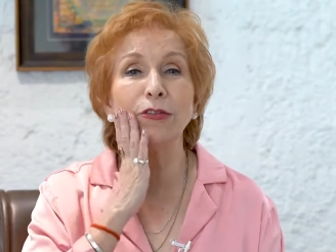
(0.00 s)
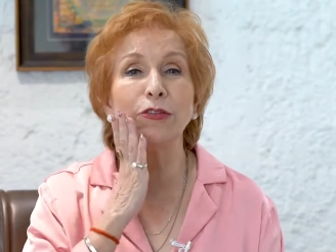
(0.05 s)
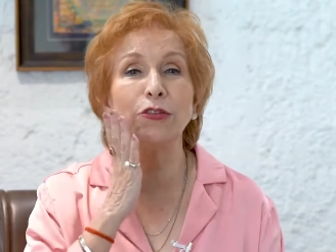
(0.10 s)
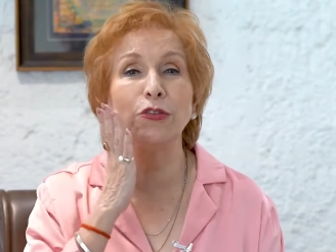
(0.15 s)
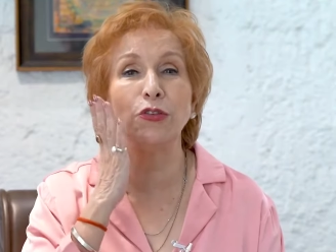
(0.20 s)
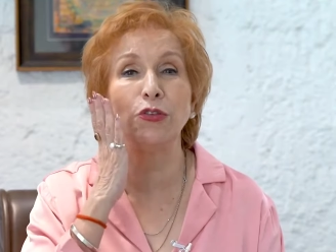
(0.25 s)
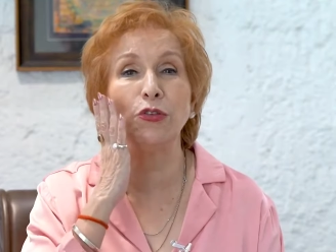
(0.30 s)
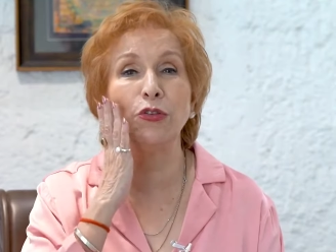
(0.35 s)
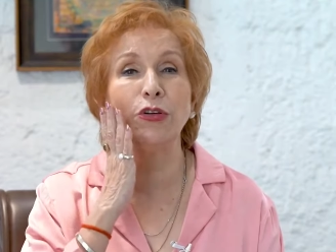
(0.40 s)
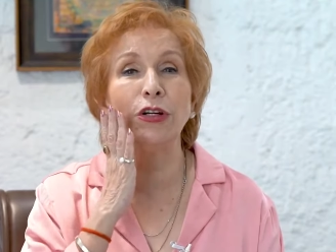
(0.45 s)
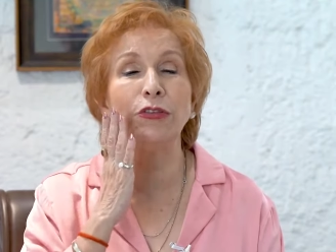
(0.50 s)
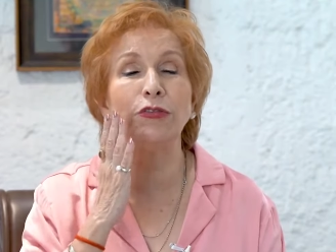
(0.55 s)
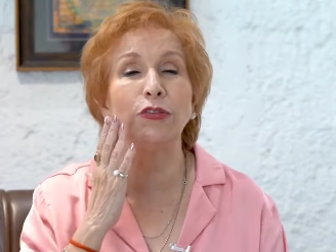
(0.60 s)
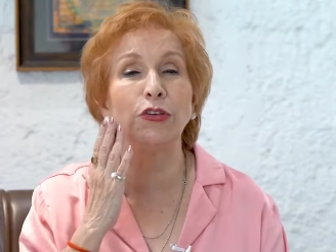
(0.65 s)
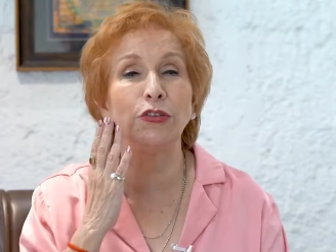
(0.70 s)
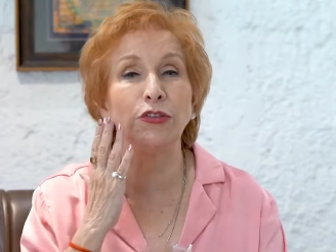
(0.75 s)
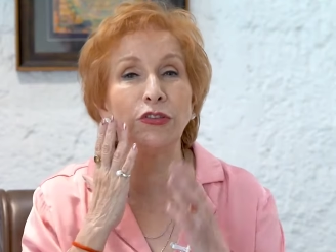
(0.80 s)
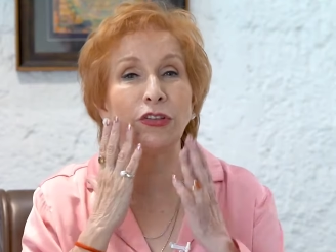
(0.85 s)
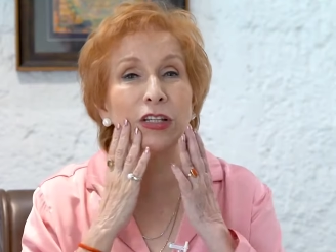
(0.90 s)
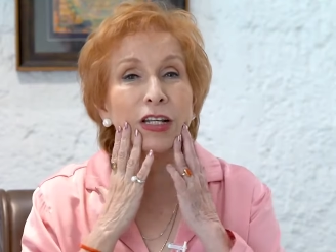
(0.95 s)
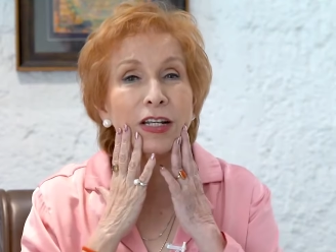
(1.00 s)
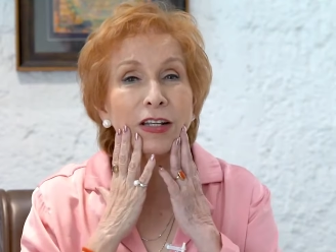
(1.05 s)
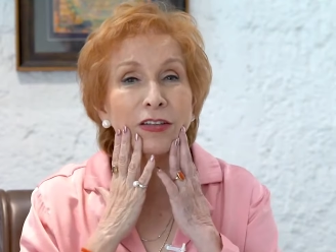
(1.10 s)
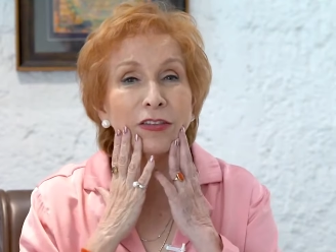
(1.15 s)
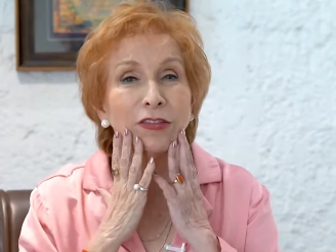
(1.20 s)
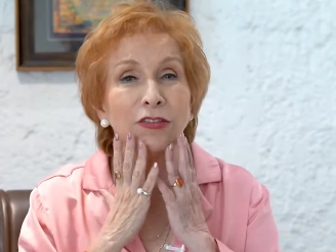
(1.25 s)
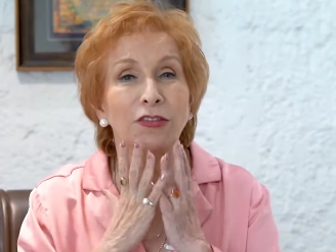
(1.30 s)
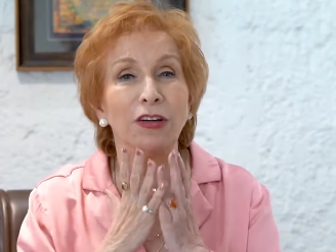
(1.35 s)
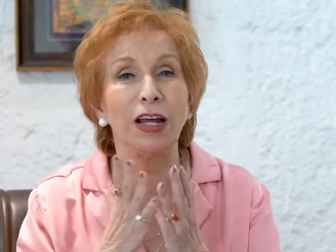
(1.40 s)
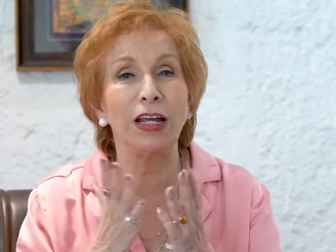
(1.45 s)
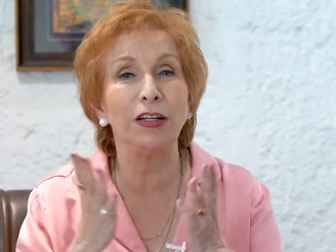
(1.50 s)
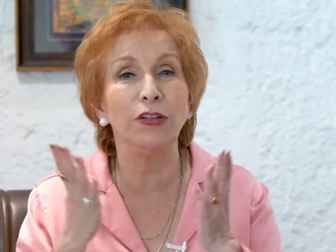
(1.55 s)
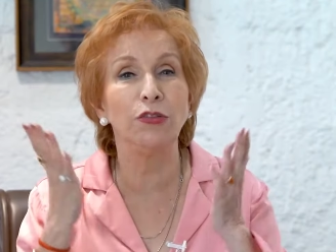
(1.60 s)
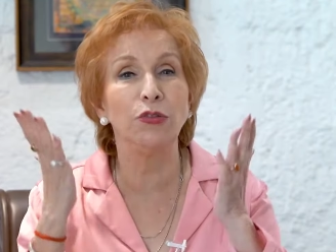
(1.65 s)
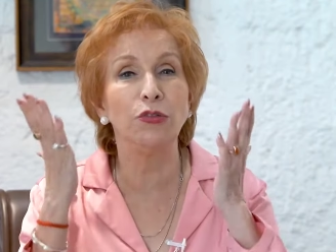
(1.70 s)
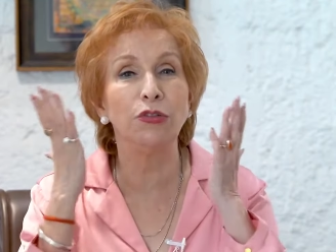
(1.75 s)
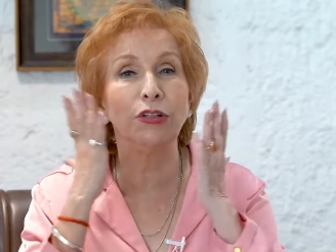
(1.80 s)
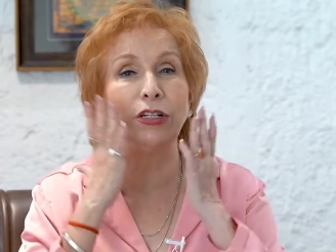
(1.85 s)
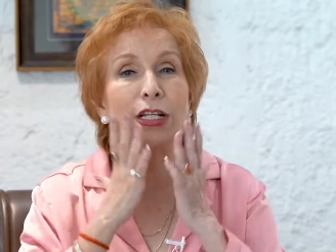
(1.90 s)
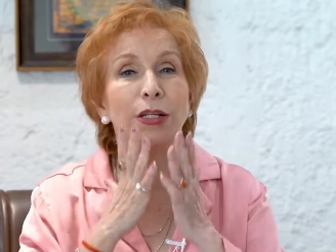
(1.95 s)
if your skin is dry,
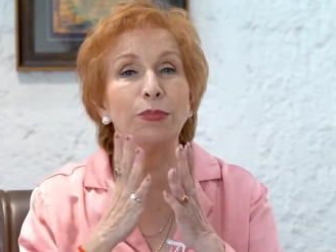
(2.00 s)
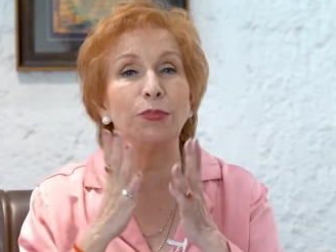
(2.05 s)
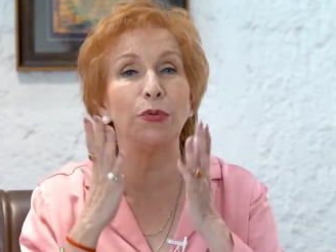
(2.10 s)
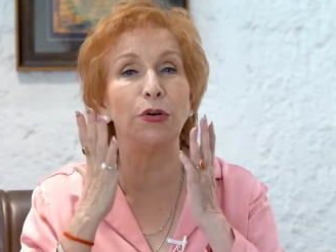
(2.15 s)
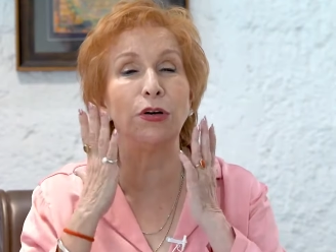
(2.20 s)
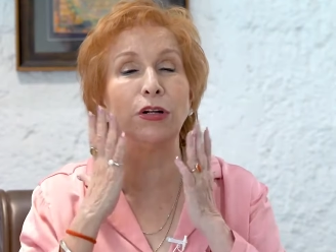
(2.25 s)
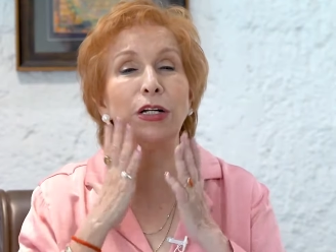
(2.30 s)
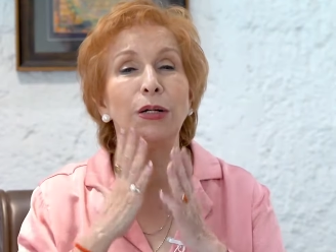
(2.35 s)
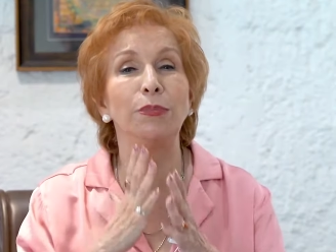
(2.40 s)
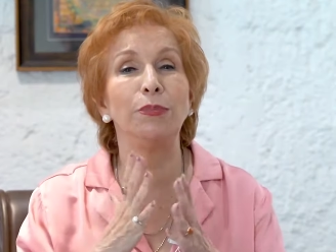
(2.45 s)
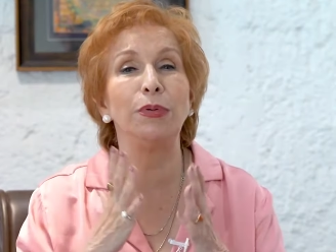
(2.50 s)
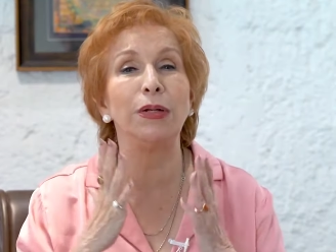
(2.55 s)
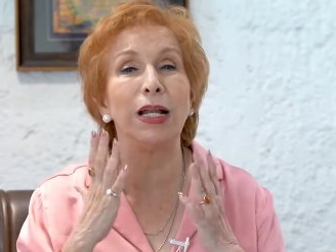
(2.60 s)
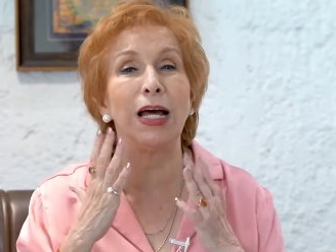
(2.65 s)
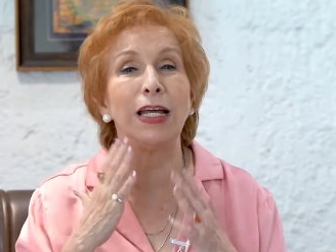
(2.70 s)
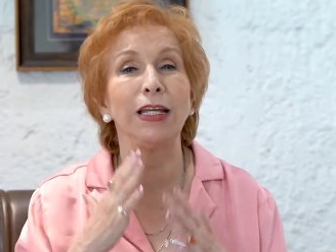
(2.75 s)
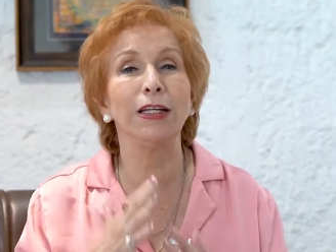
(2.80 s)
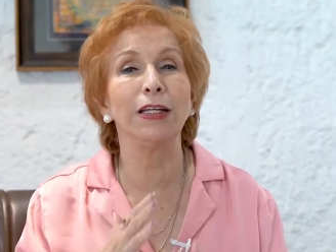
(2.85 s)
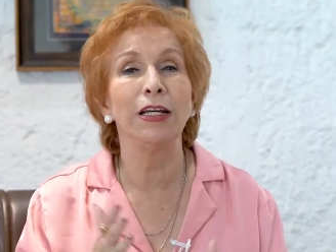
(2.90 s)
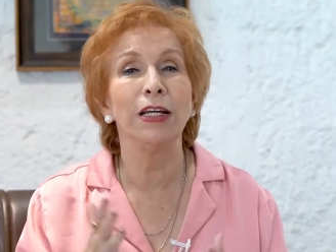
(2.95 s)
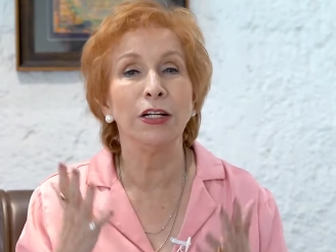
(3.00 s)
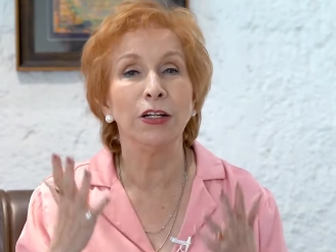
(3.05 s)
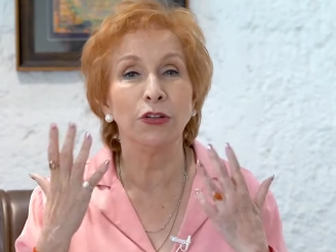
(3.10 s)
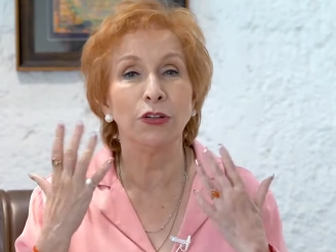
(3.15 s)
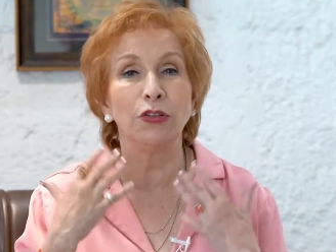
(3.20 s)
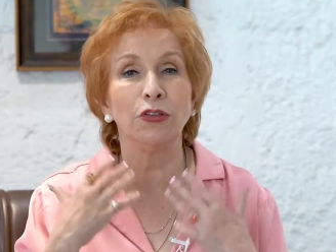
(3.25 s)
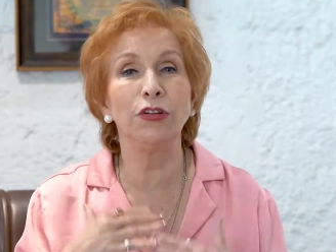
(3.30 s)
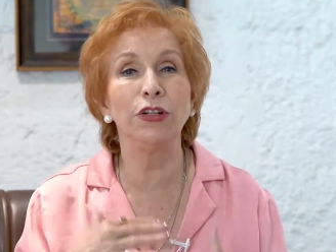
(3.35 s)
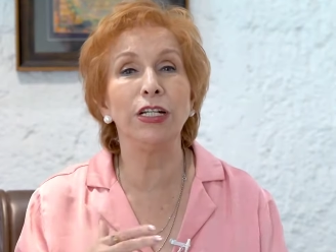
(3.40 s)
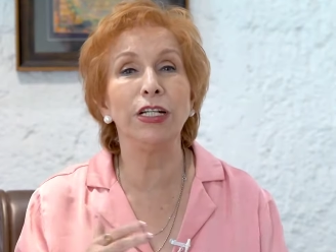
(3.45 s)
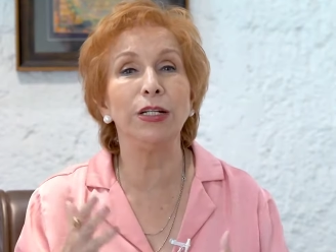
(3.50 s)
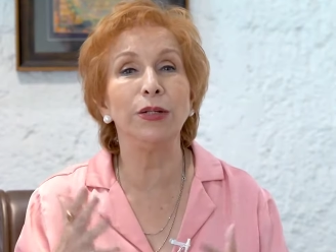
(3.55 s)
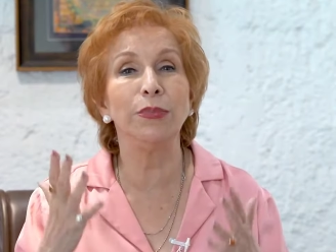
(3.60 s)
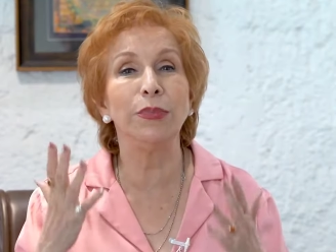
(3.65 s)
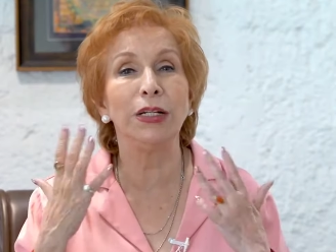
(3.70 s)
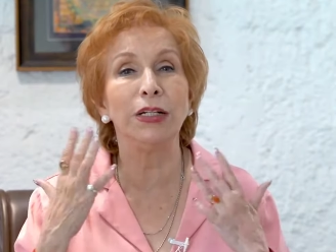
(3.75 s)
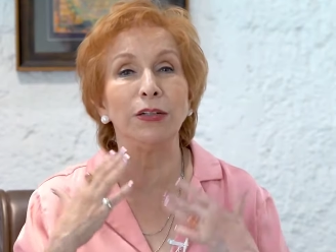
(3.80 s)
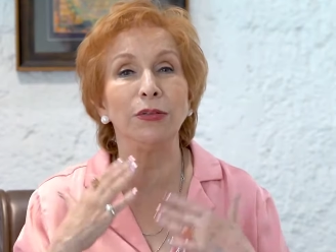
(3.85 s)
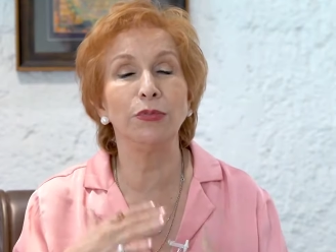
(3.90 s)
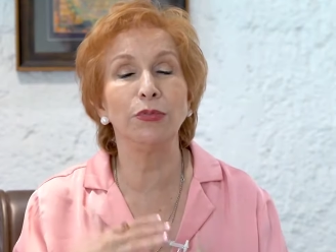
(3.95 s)
don't keep on applying
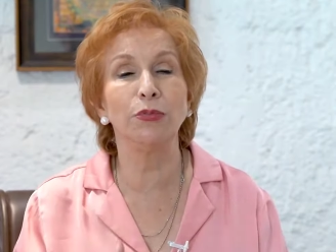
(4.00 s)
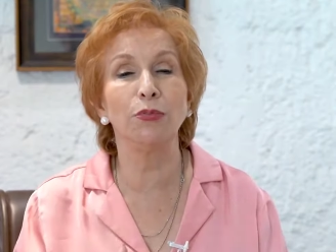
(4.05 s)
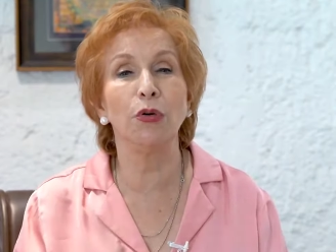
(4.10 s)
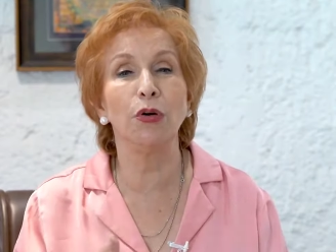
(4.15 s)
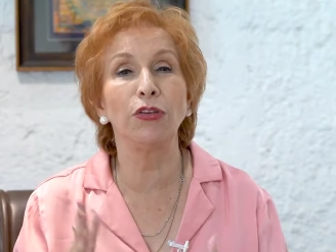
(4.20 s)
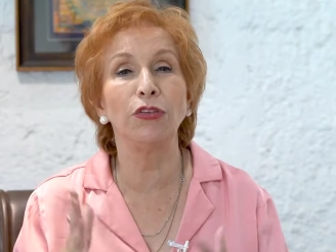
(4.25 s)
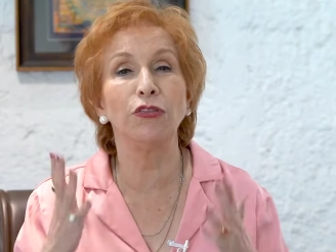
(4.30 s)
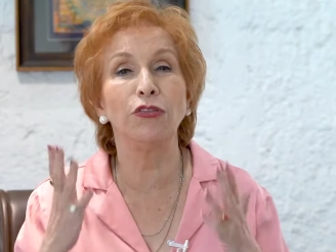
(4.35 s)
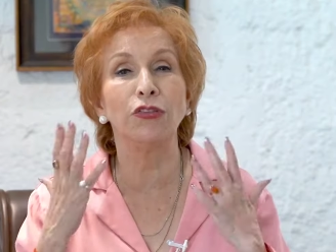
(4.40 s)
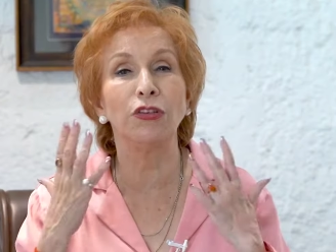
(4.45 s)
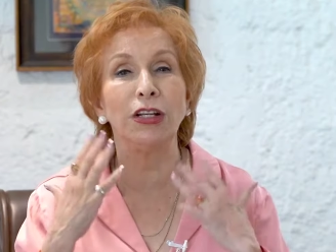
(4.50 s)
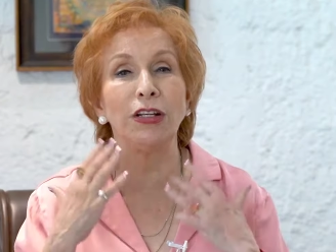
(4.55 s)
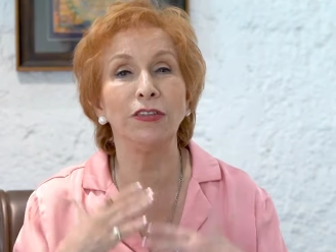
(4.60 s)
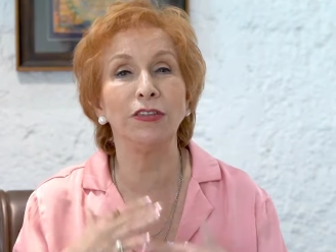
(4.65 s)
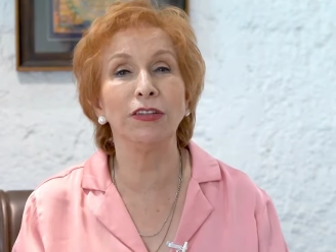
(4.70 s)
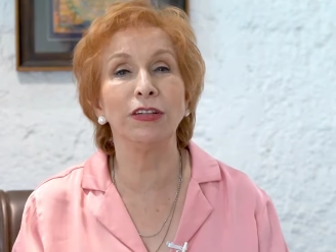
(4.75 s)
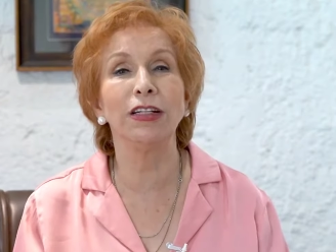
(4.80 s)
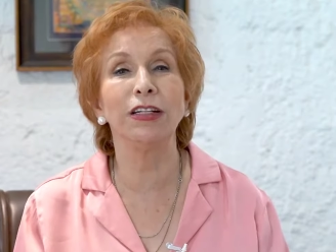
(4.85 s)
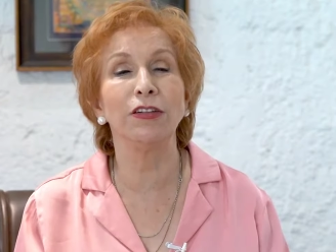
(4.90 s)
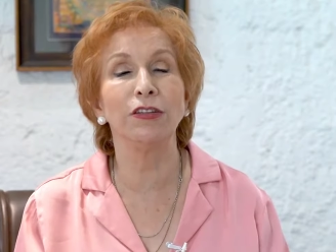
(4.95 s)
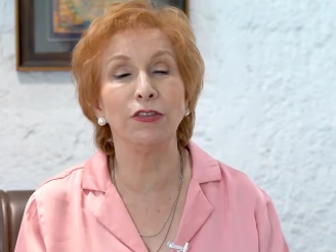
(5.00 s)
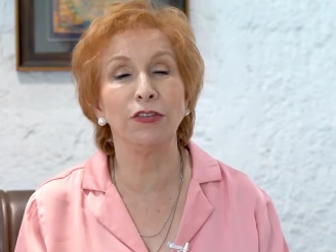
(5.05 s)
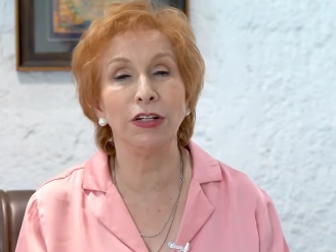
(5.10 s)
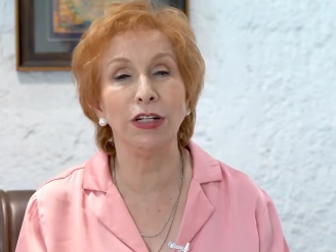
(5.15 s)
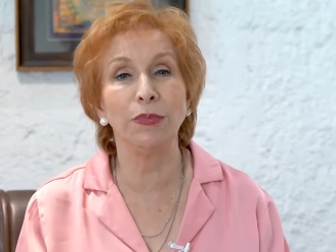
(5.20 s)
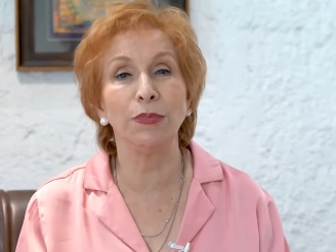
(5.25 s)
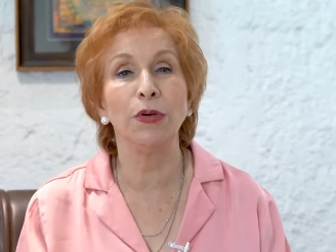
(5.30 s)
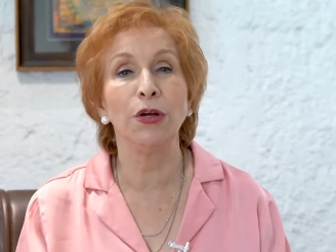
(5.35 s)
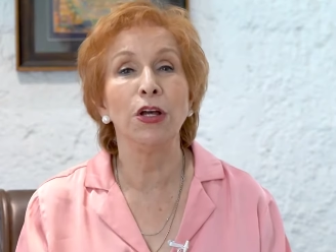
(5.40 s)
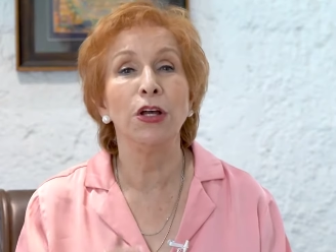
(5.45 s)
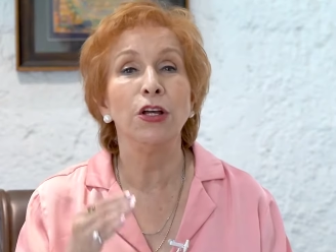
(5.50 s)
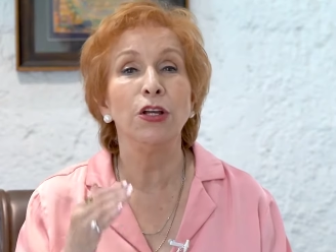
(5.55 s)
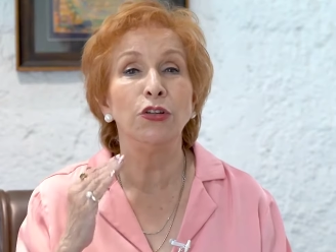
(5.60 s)
cream and moisturizer and cream.